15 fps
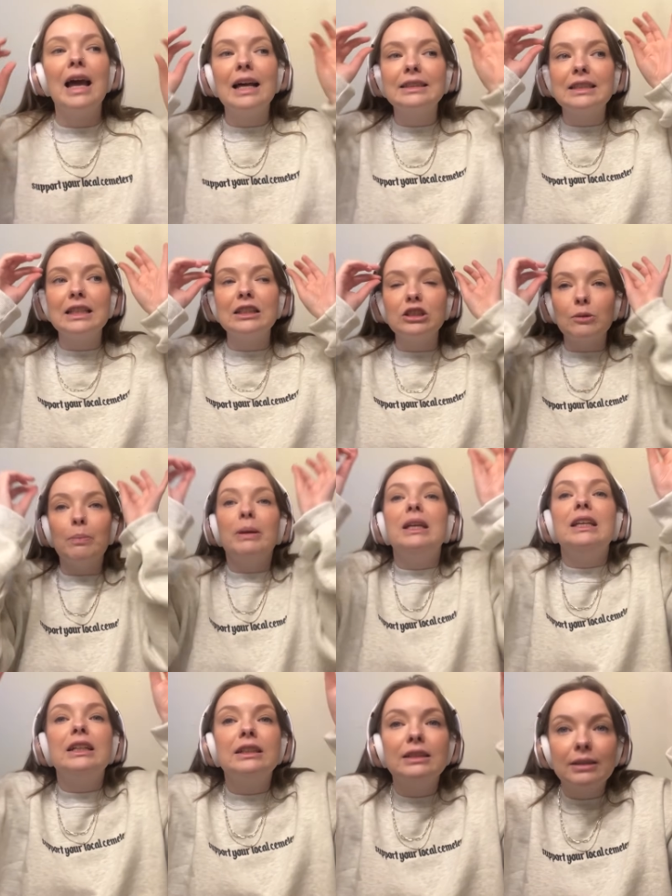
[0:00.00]
as things
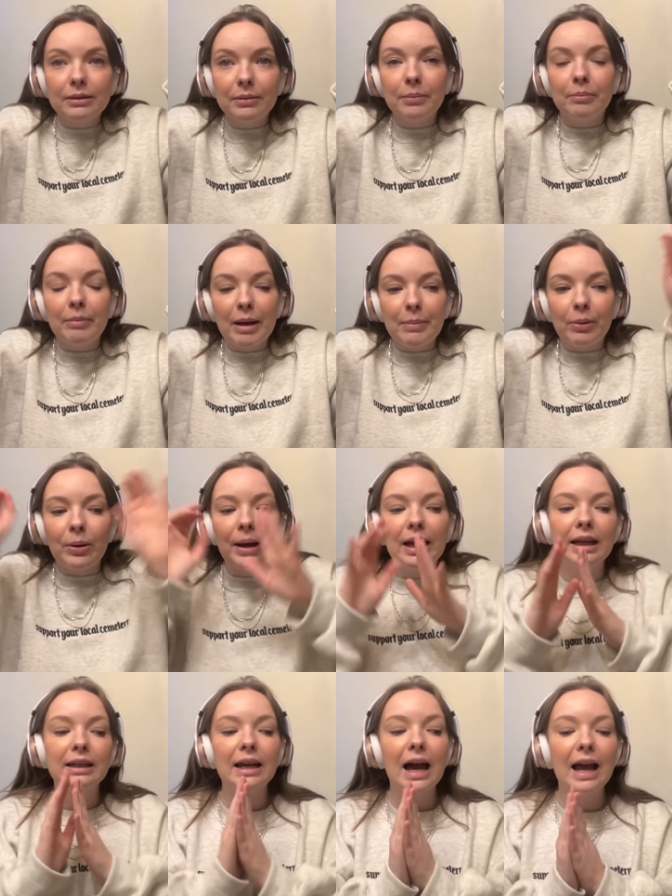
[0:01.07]
peaked my
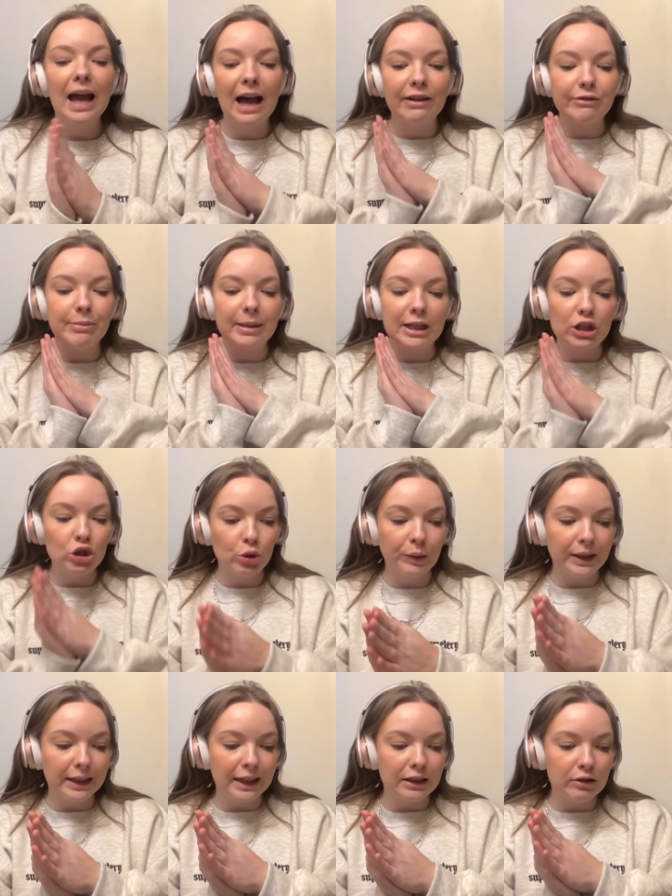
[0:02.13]
brain, I have been
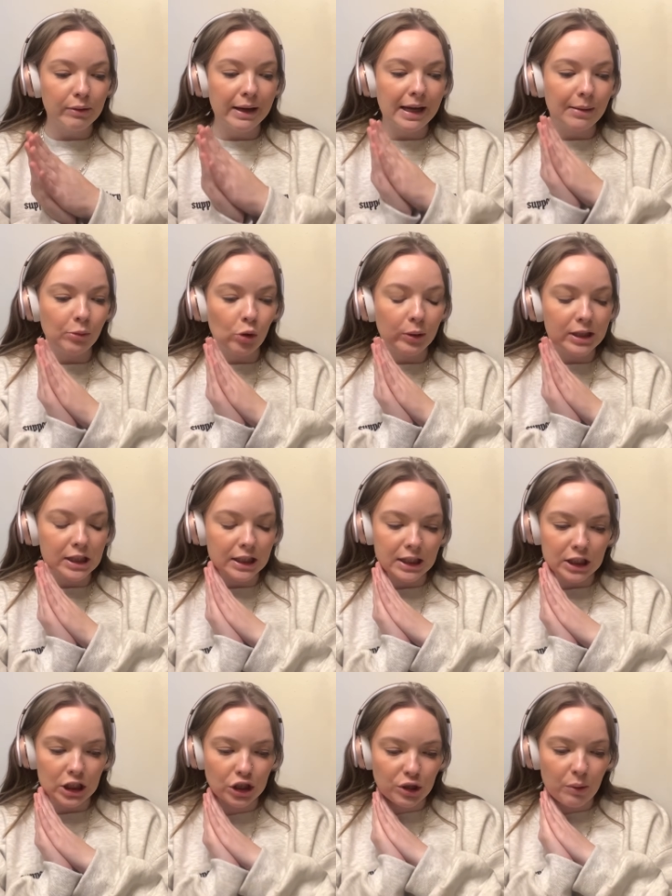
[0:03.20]
enjoying it. So I am going to
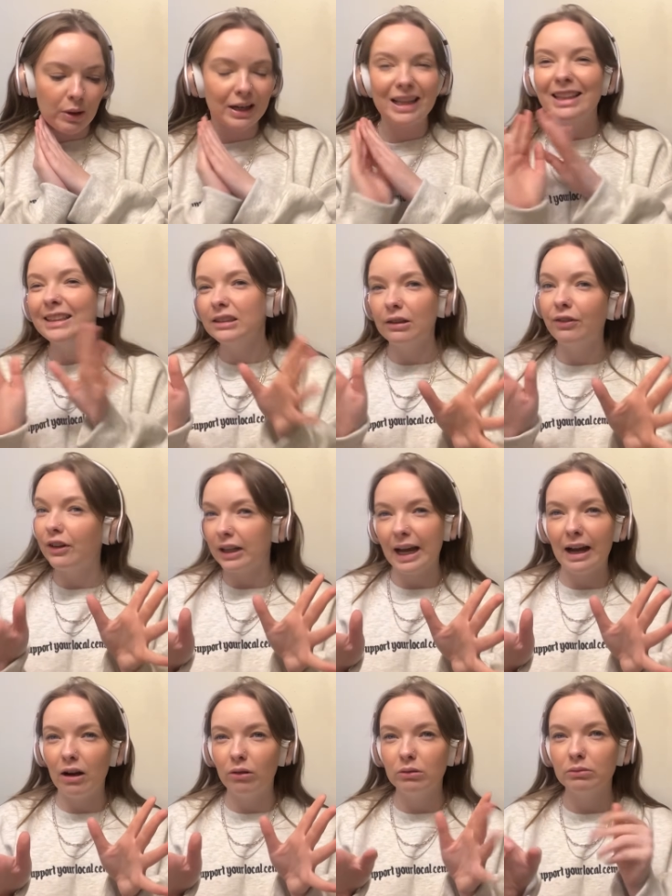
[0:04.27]
continue on, at least for
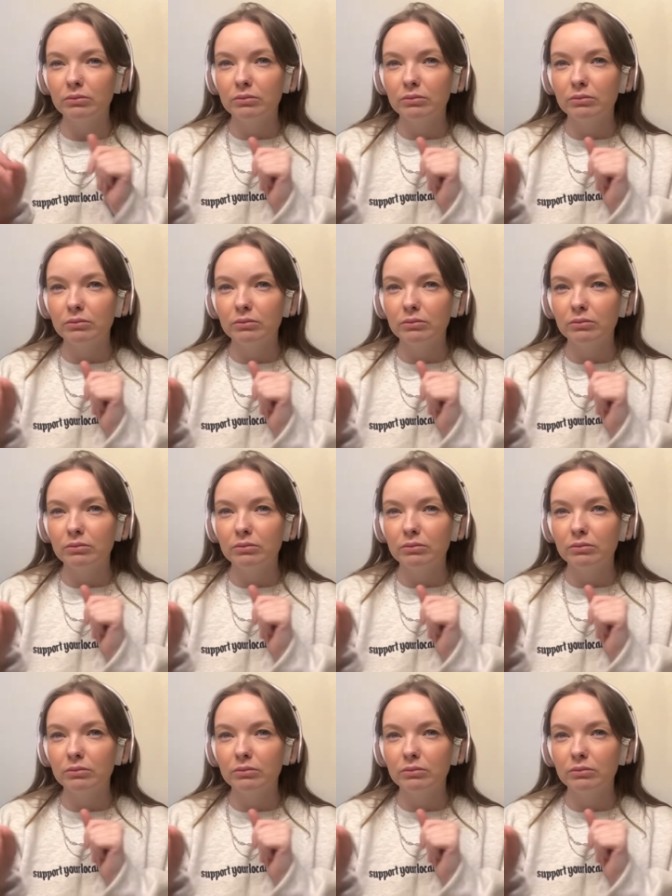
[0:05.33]
now